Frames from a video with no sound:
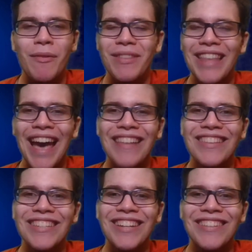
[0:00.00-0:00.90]
I mean, that's
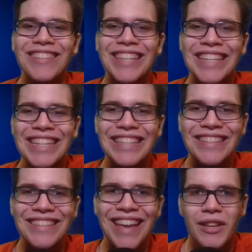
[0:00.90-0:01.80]
just
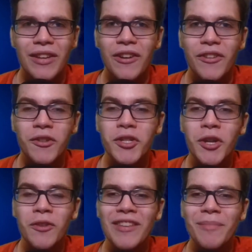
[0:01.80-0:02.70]
insane. So
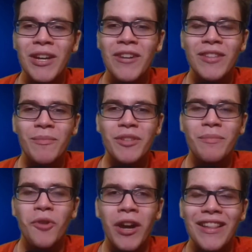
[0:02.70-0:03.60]
show these players some
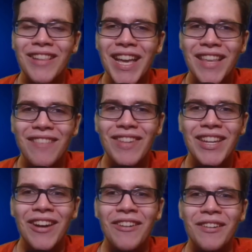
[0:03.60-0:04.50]
support, like the
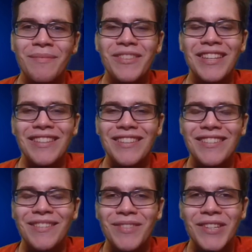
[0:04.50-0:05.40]
video, and please
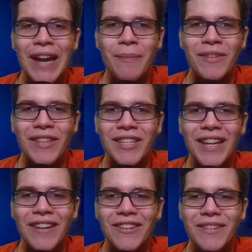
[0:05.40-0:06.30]
subscribe to the
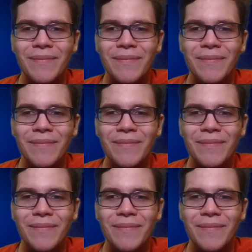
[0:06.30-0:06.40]
channel.